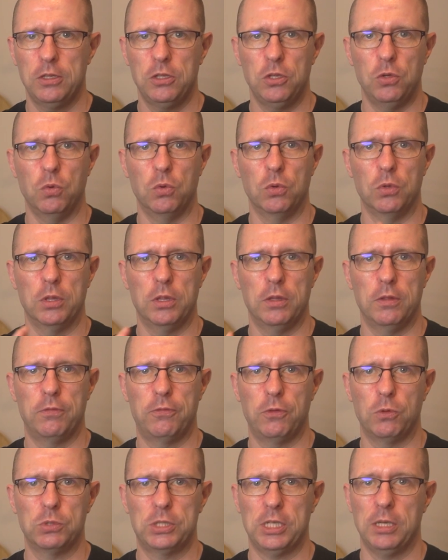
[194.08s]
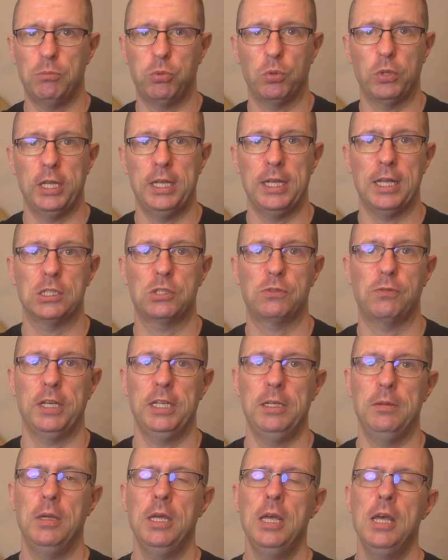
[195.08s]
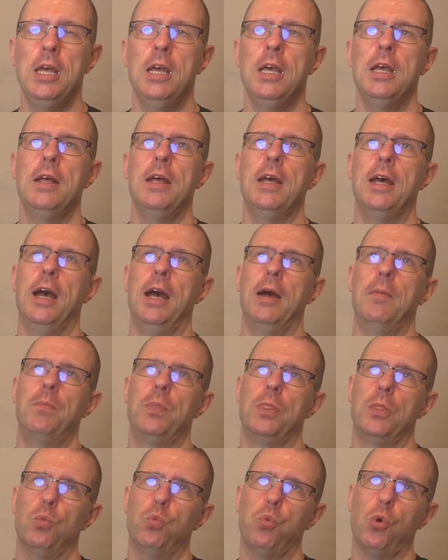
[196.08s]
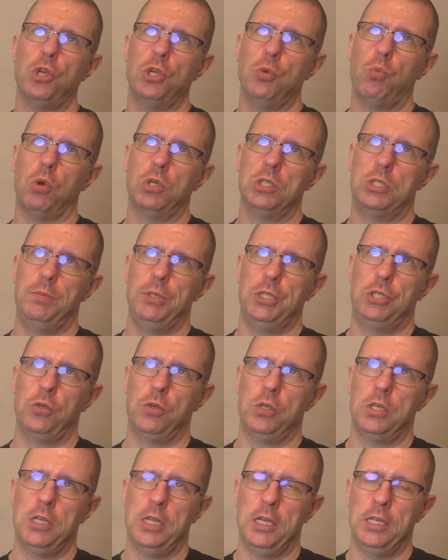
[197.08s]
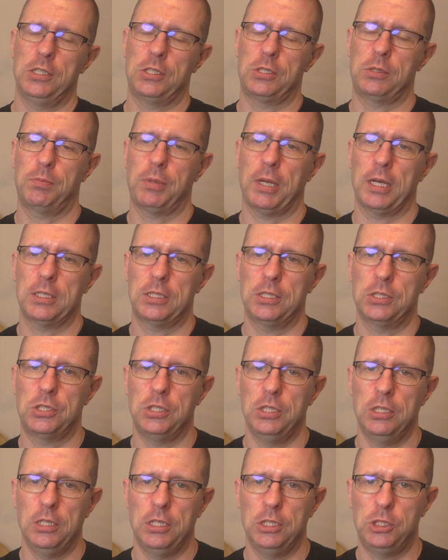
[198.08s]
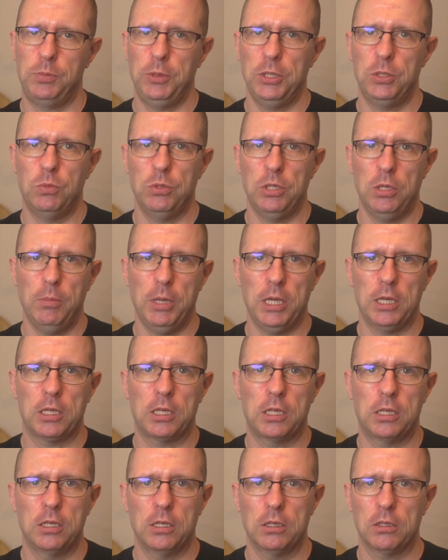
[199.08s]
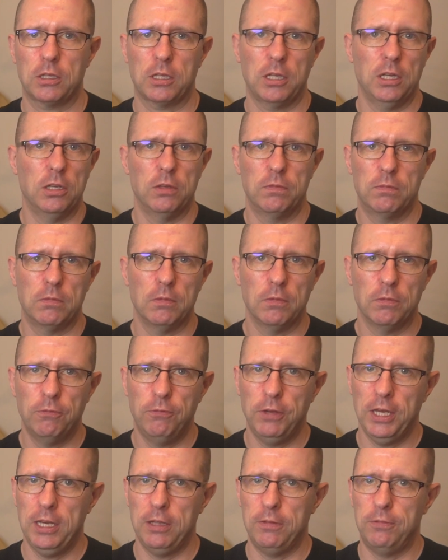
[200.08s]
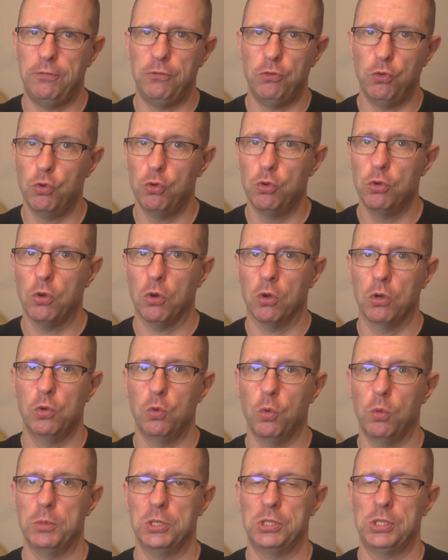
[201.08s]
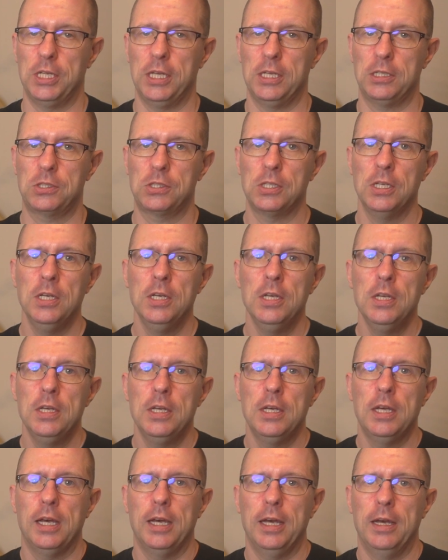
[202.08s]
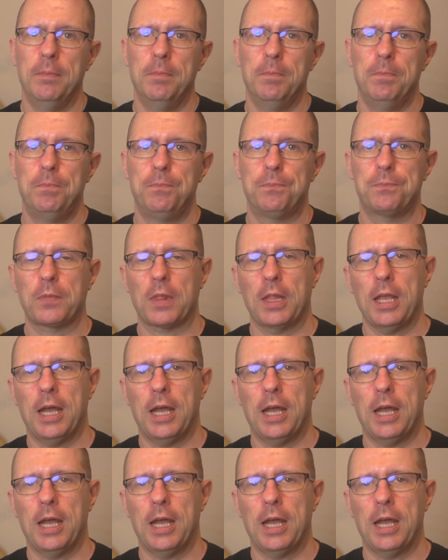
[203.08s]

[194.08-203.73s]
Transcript: you know, the full tempo, then that's fine. What you want to be doing is practicing at the speed where you make kind of very few or no mistakes. And